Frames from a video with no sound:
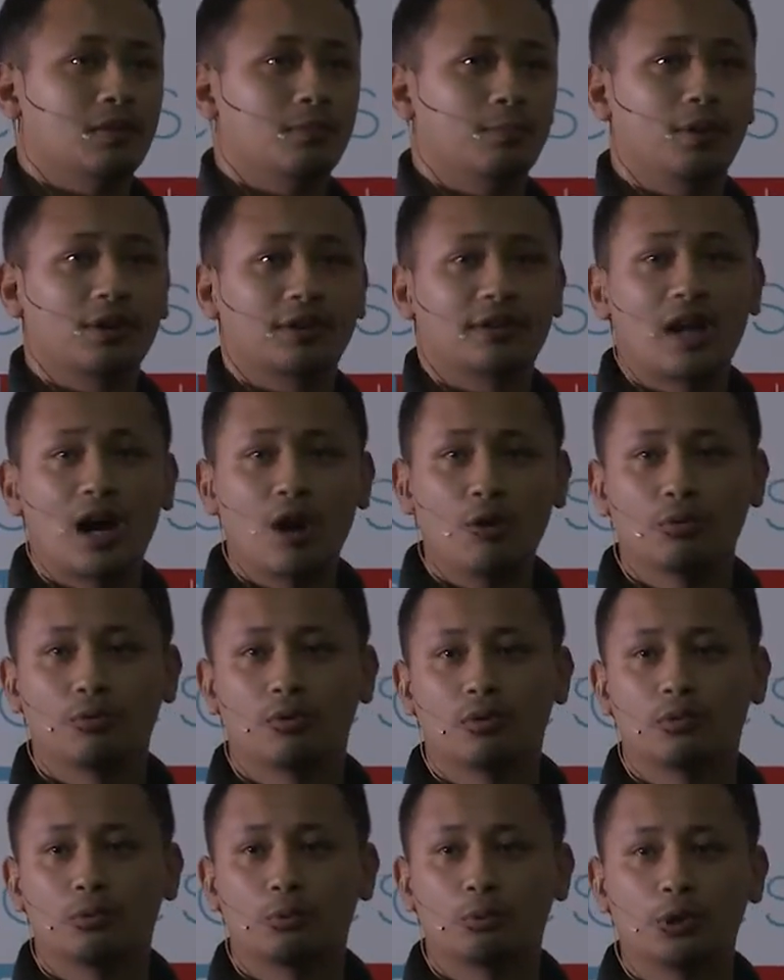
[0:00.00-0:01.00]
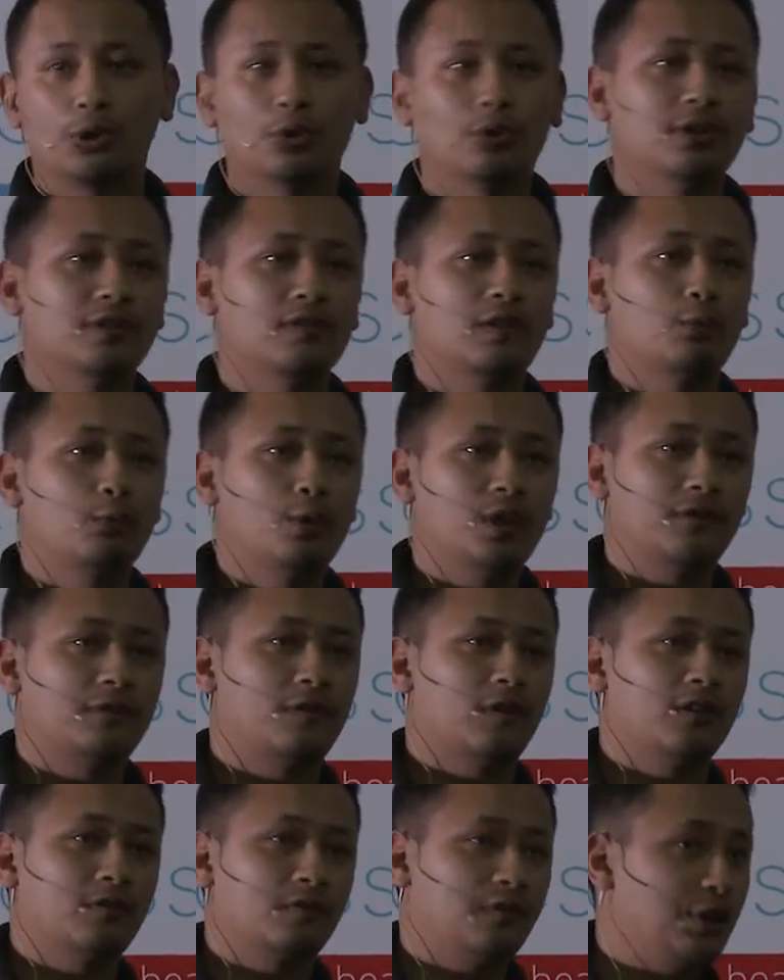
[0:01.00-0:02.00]
But now, we don't even wait
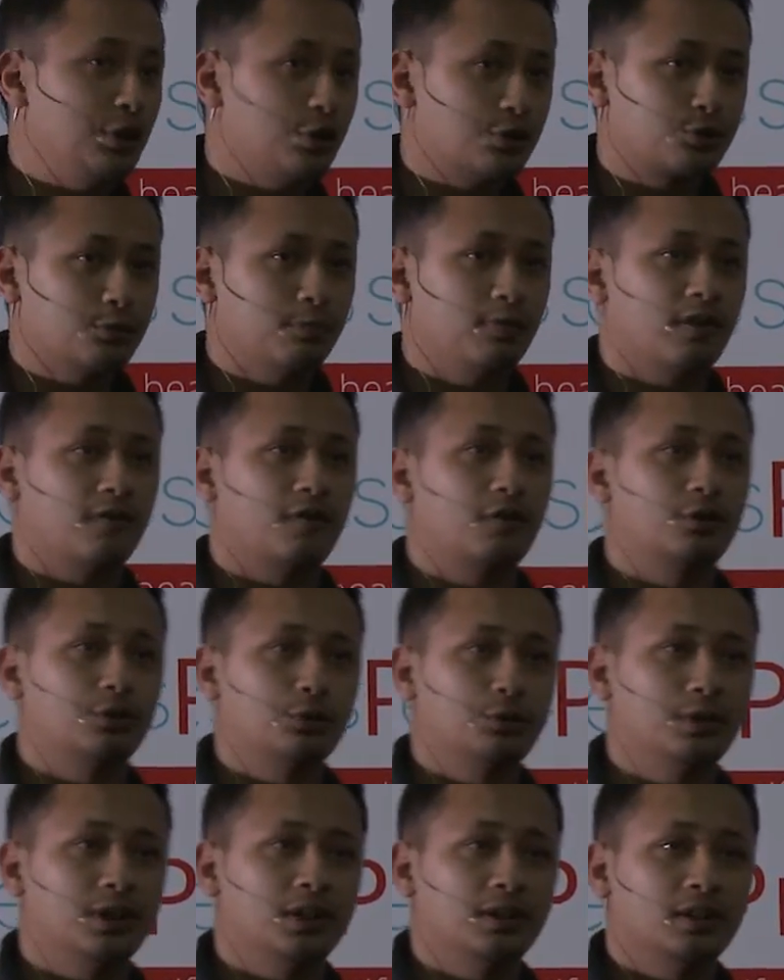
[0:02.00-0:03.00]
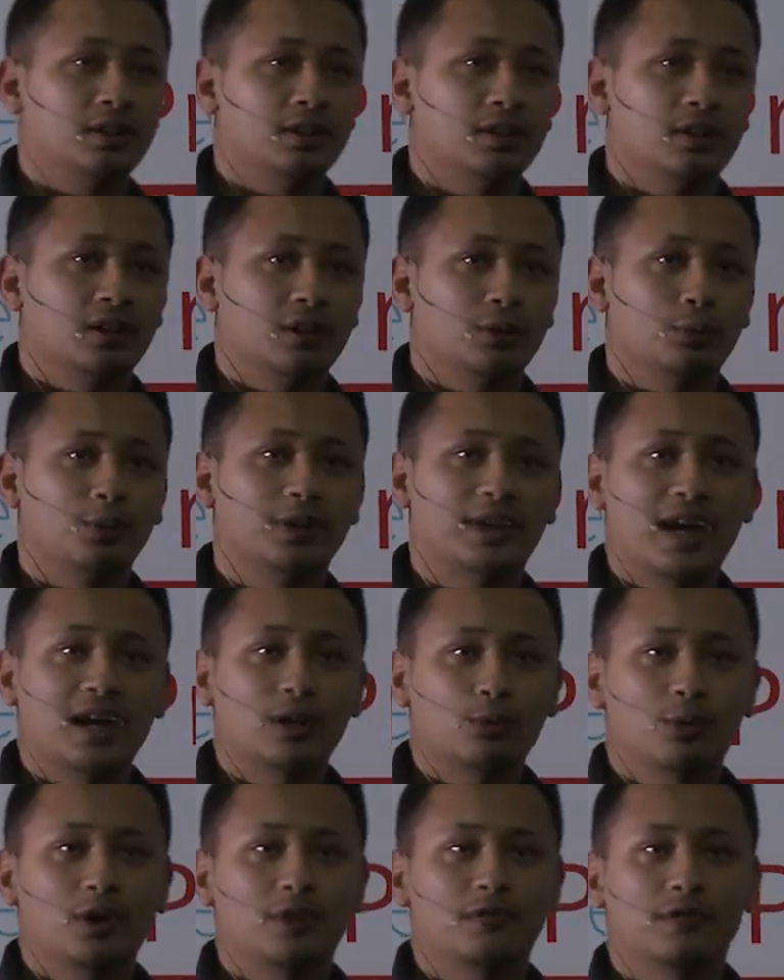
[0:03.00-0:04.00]
for videos to buffer, do we? We
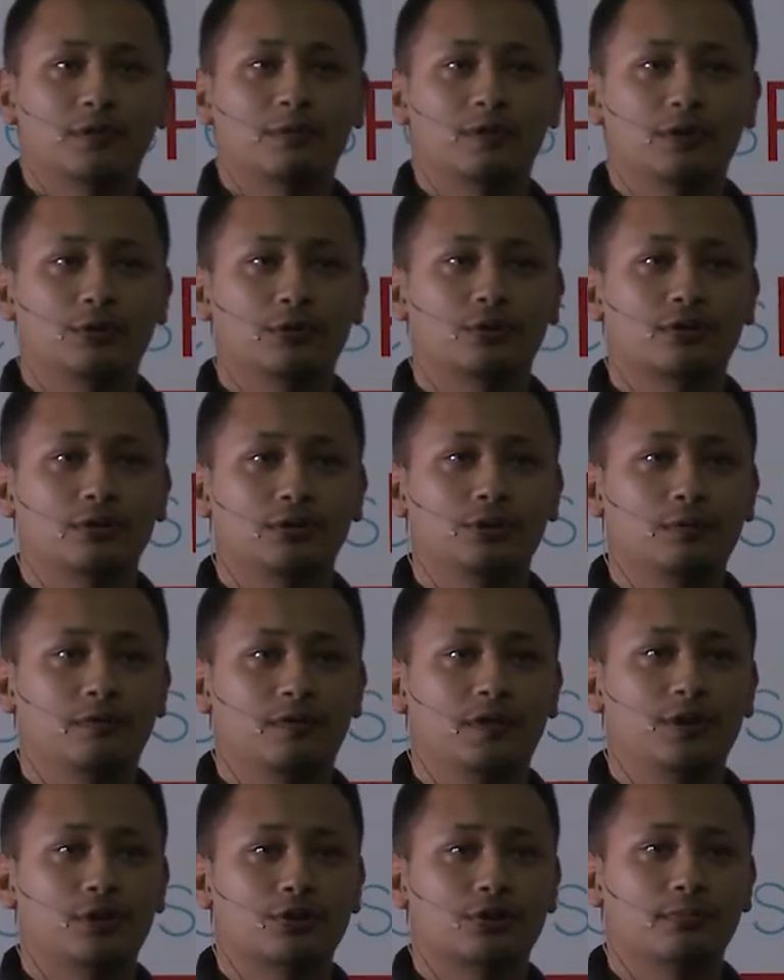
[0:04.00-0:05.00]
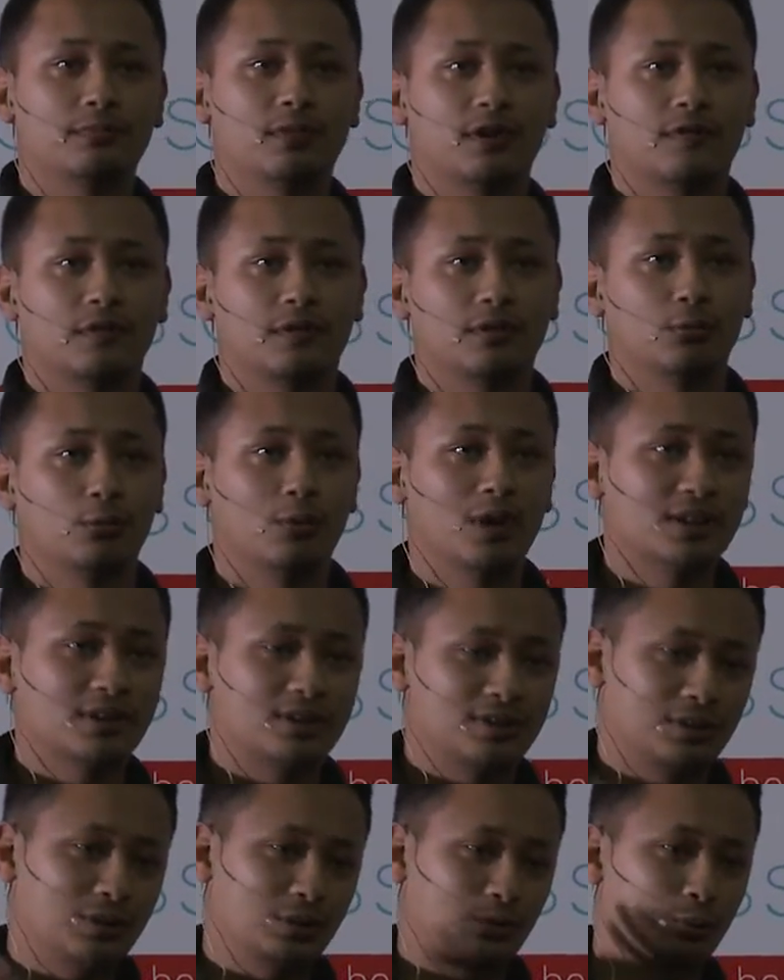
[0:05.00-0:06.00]
can't wait for videos to buffer.
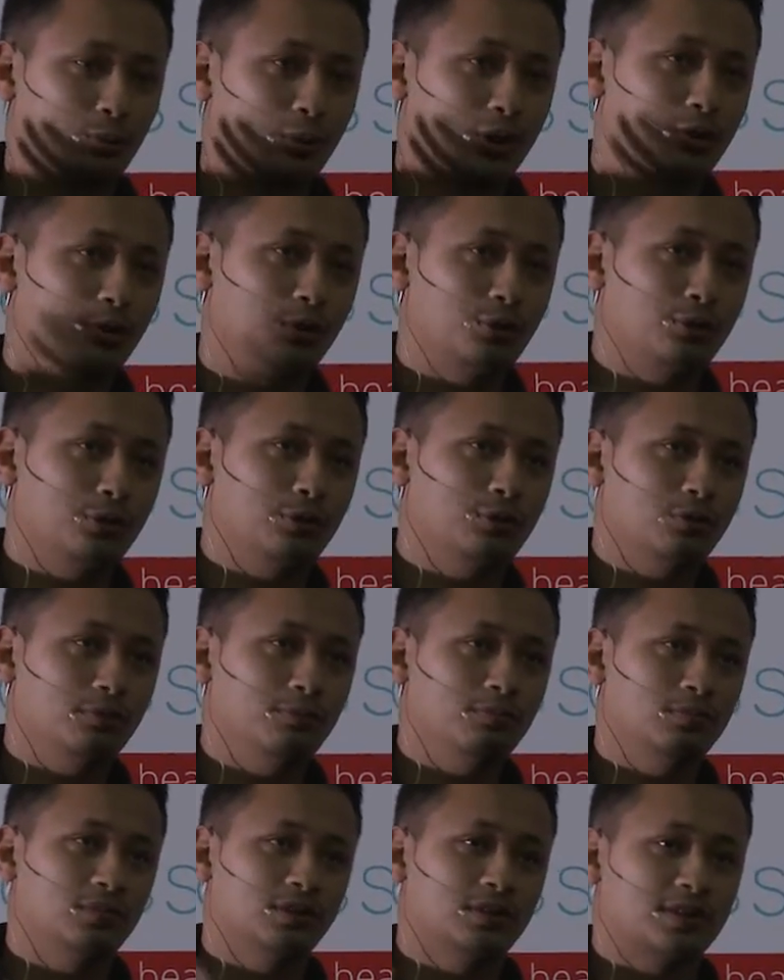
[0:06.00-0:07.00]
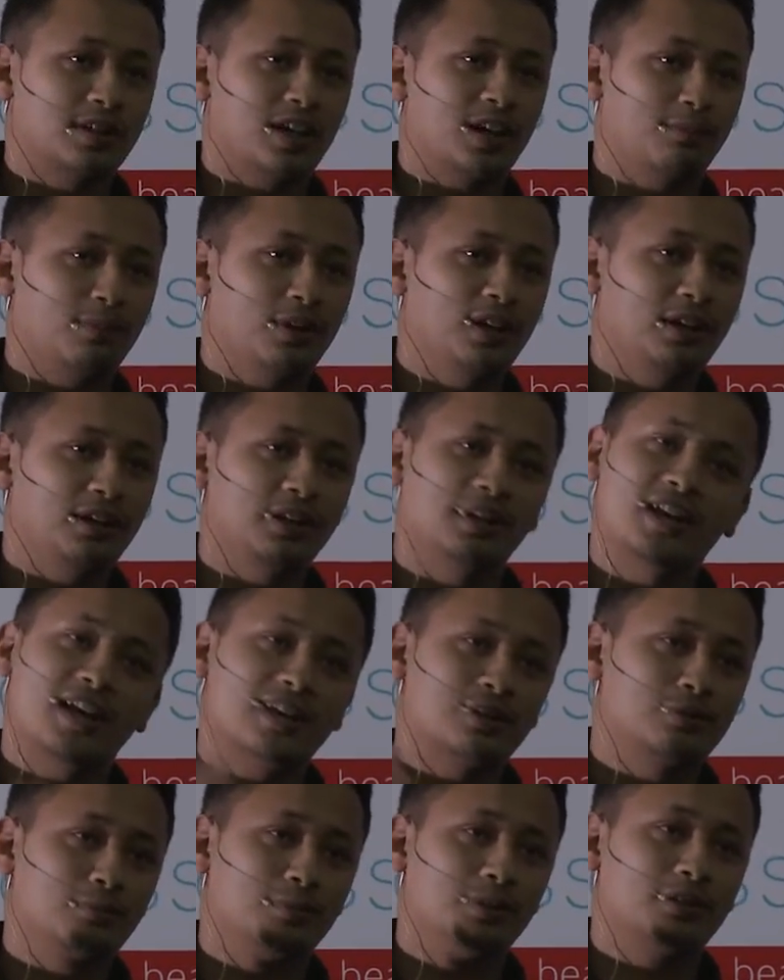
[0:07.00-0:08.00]
Once we go to YouTube, start playing, it
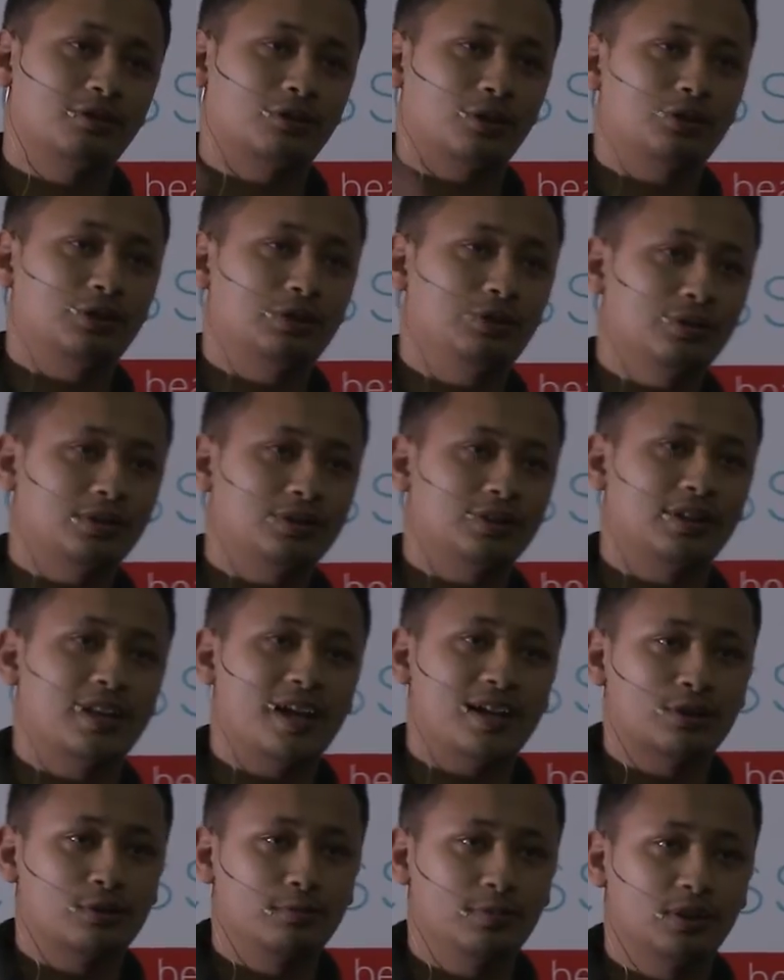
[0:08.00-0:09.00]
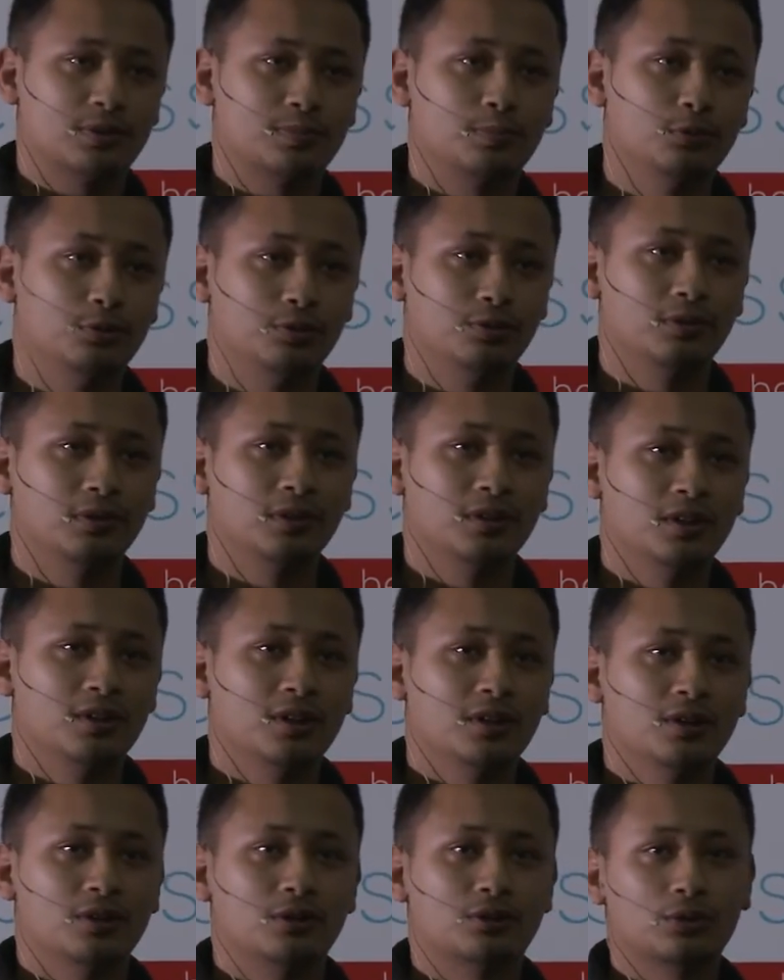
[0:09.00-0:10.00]
has to be continuous, it has to be smooth.
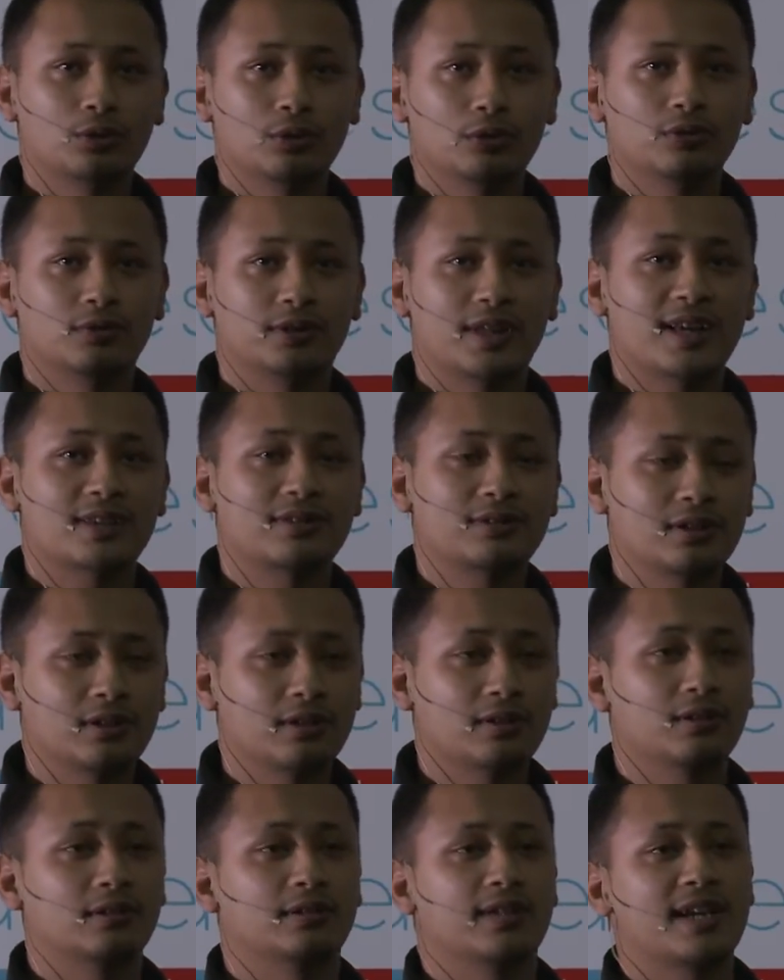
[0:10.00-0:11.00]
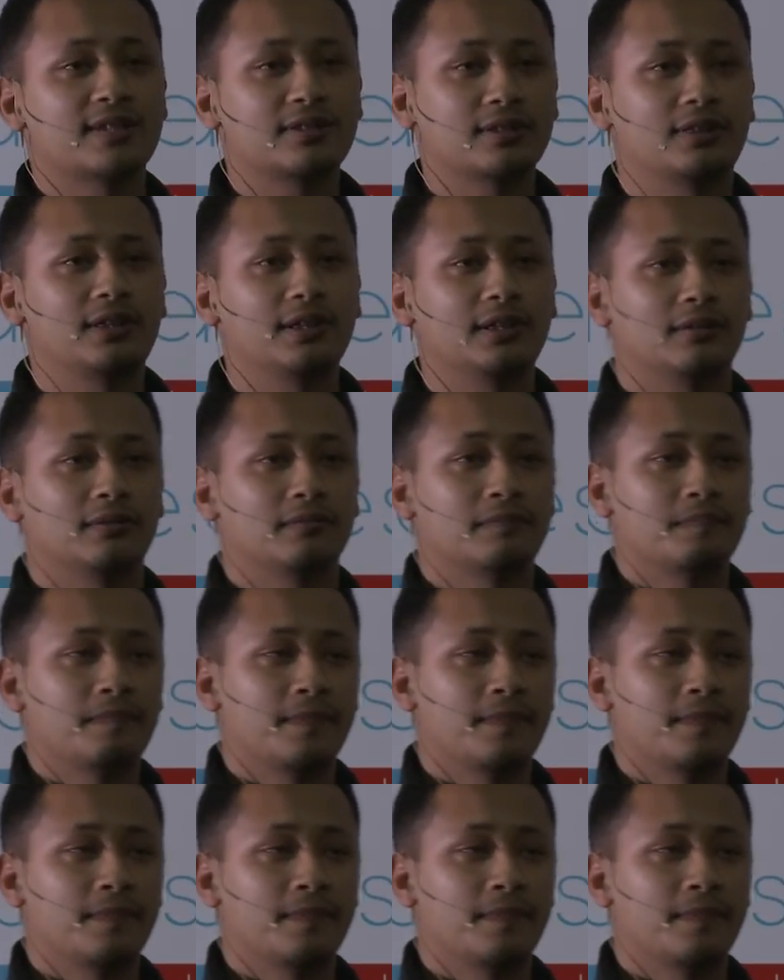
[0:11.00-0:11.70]
So that's the thing.